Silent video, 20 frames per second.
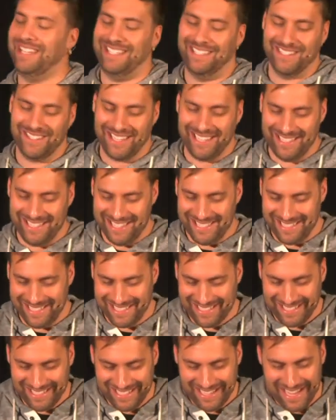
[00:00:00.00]
Look at this.
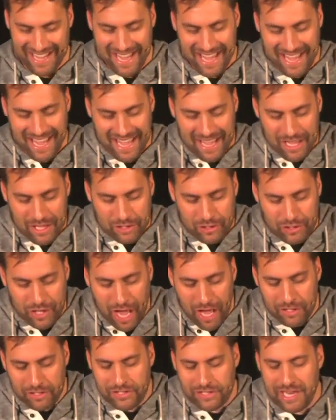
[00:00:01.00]

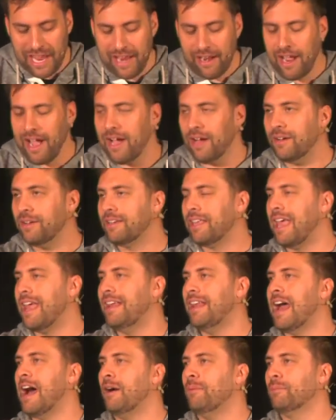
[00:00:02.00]
Saul said, oh, okay,
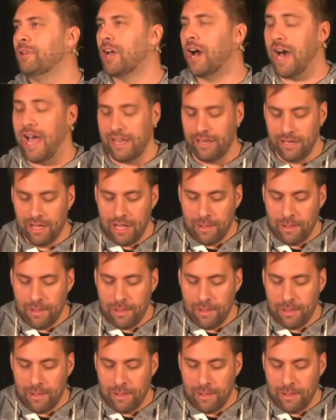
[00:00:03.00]
now I'm caught.